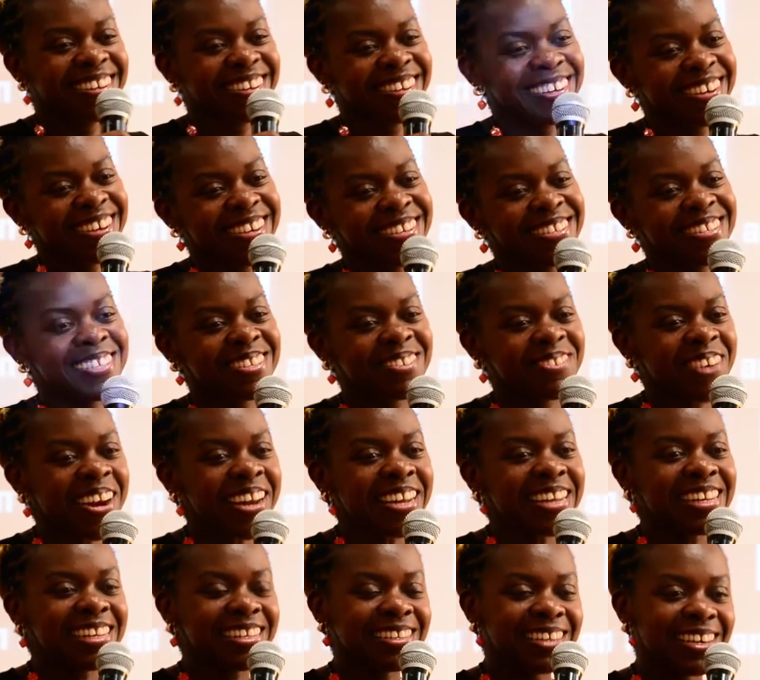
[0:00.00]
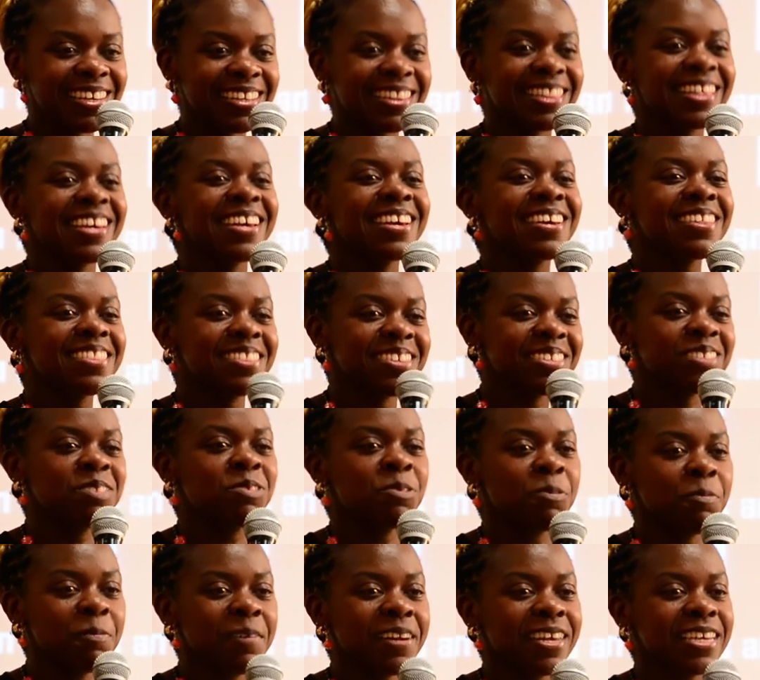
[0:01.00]
He straddled, I think, the
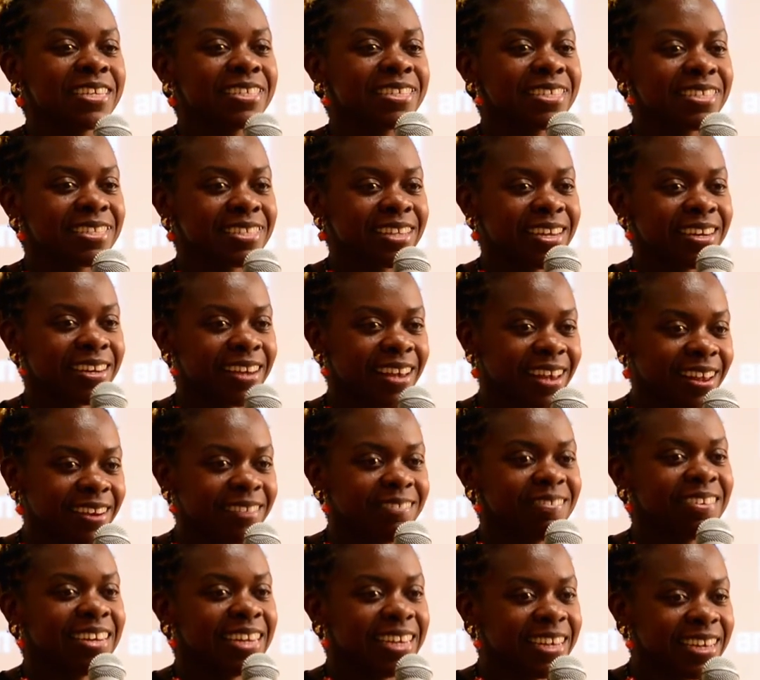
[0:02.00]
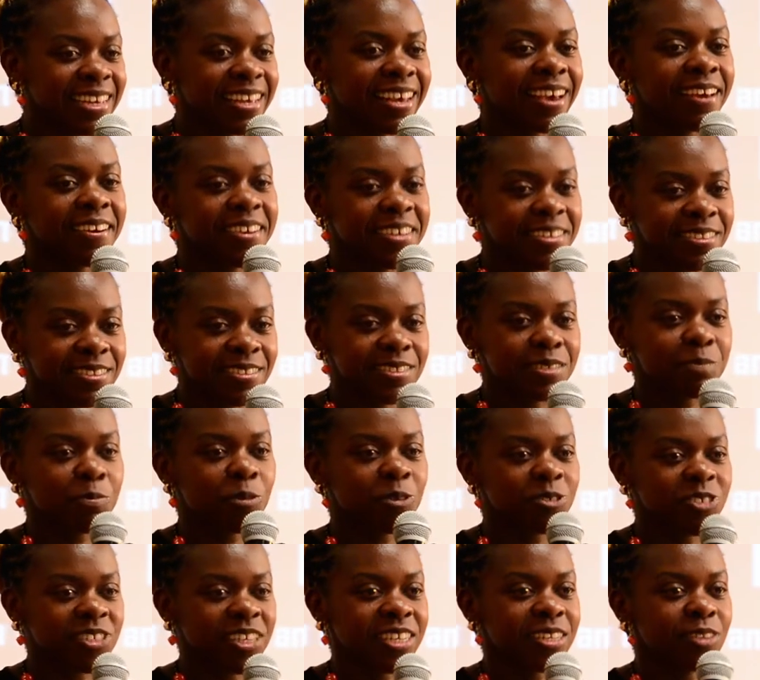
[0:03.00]
two places and really carried this
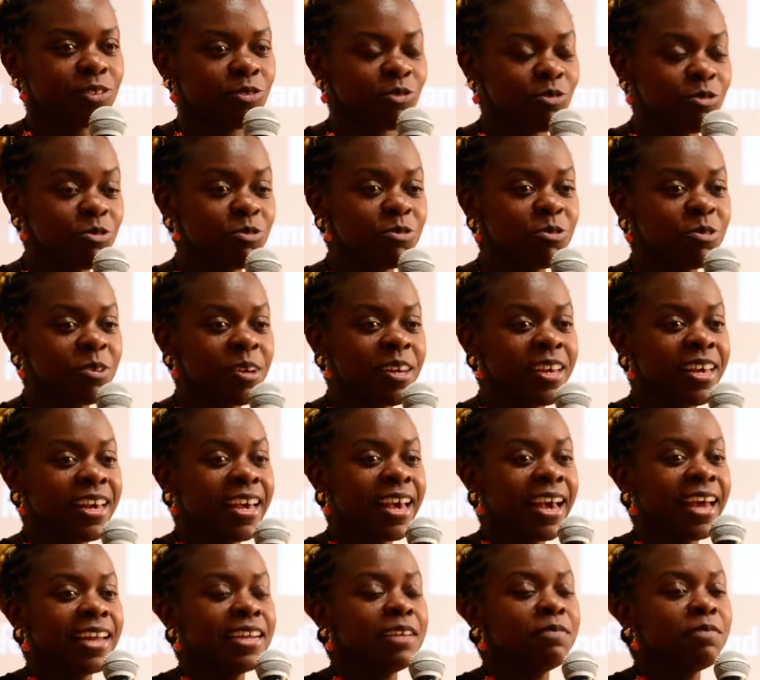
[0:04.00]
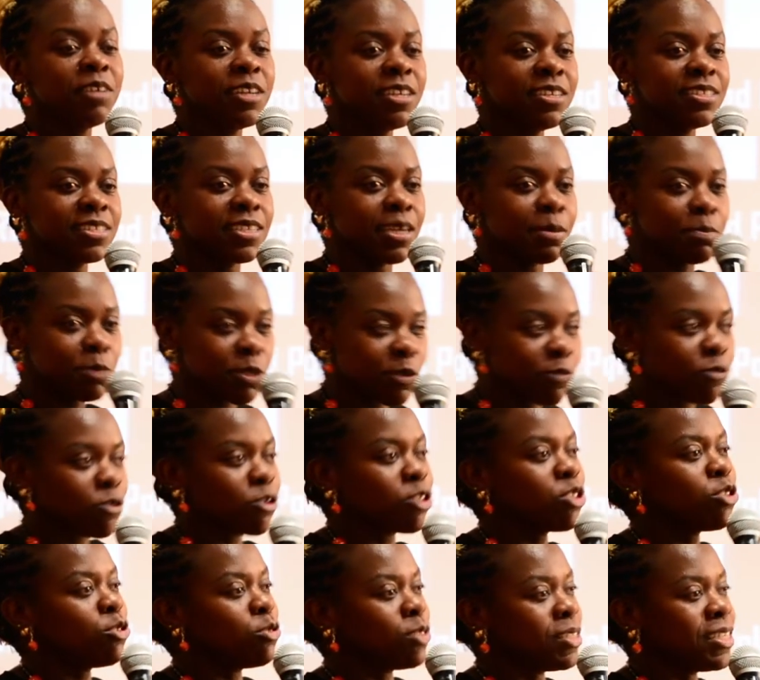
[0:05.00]
project through. And even in terms of
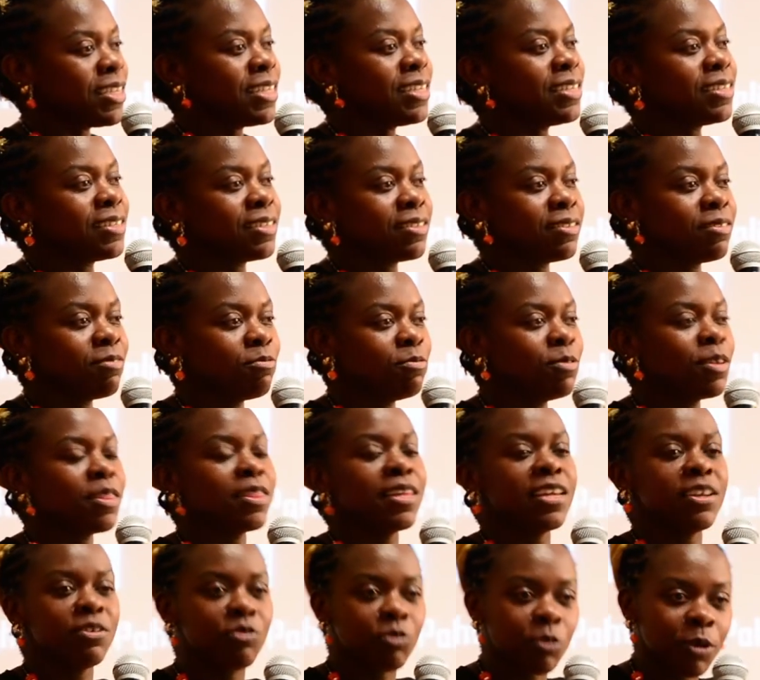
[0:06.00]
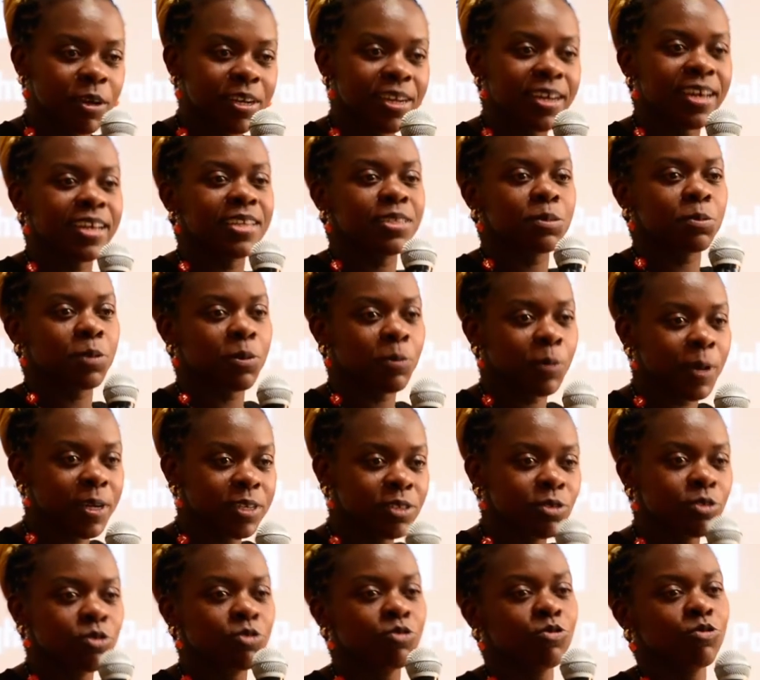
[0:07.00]
what you did within Rwanda as we
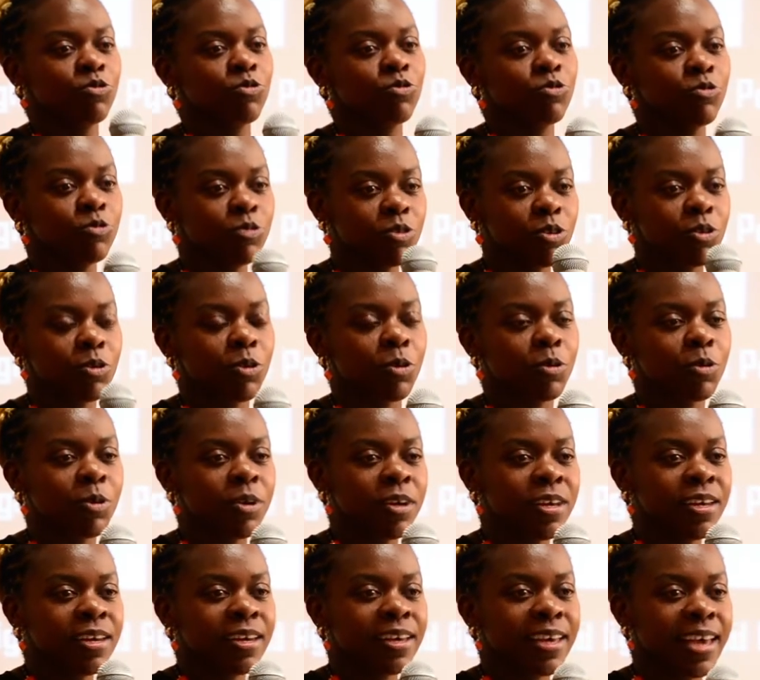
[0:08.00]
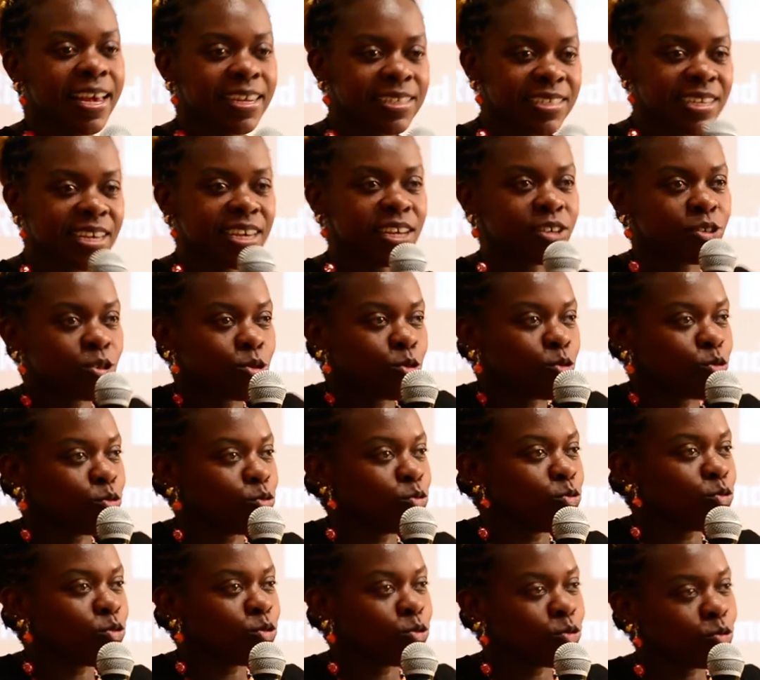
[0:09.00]
went through, you know, getting it
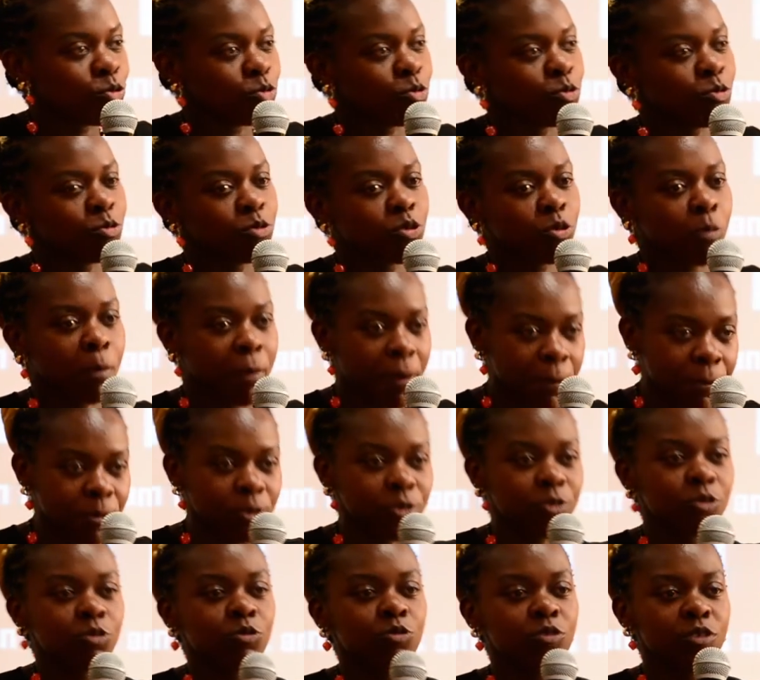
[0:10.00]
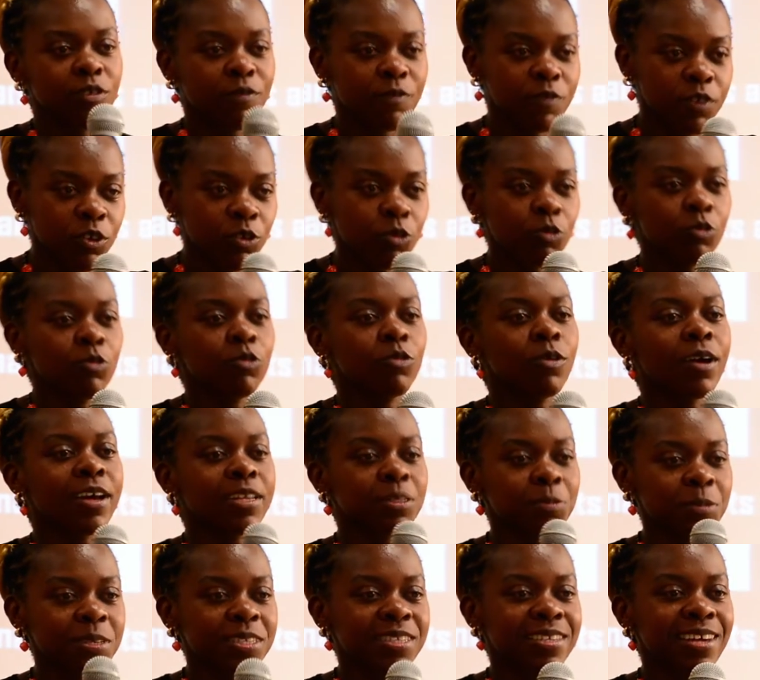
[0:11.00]
to people to review
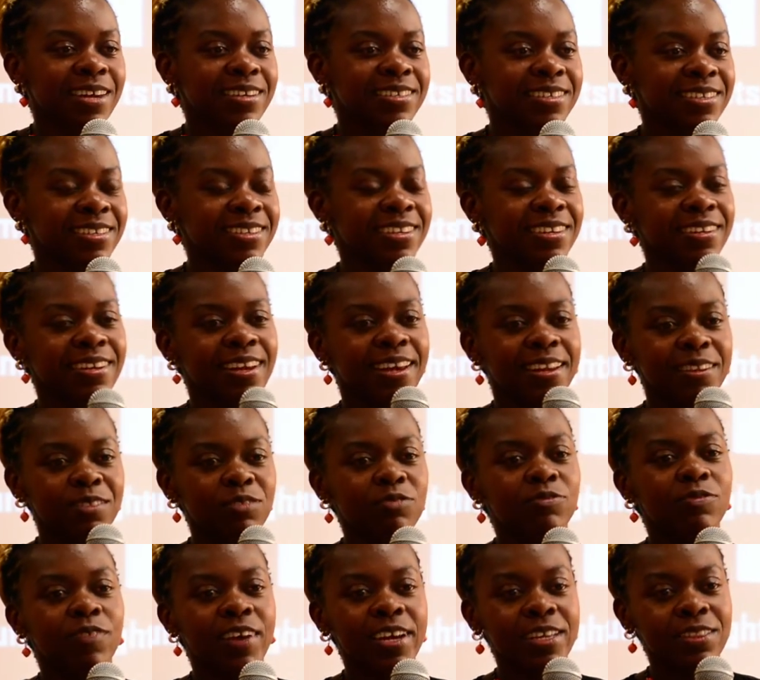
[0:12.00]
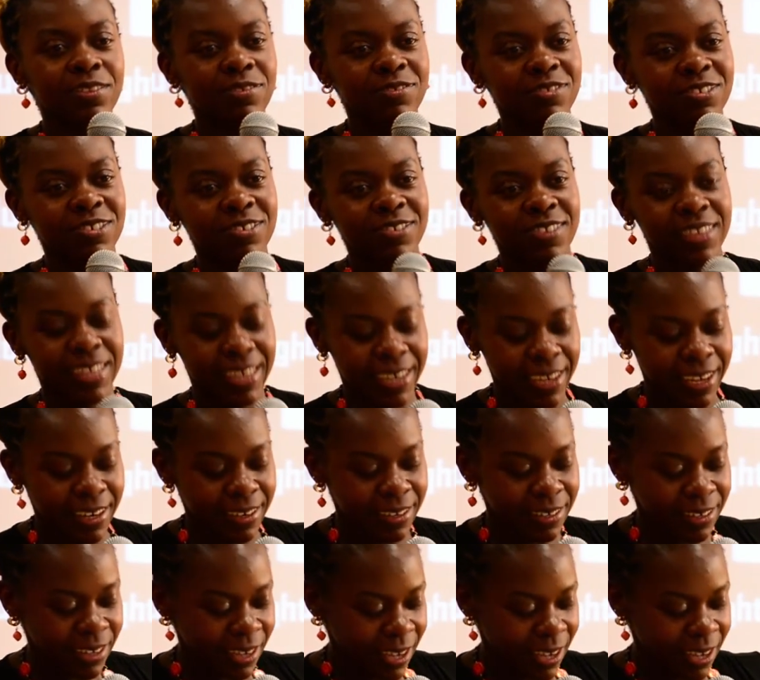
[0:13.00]
as we started and right through to the end.